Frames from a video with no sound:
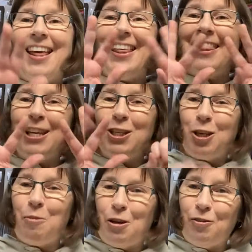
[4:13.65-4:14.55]
Thank you so
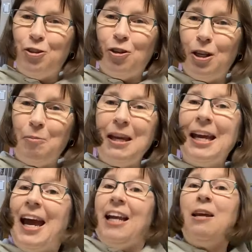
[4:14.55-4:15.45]
much for joining me,
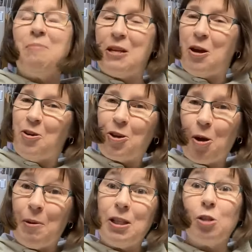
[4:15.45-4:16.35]
and let me know in the comments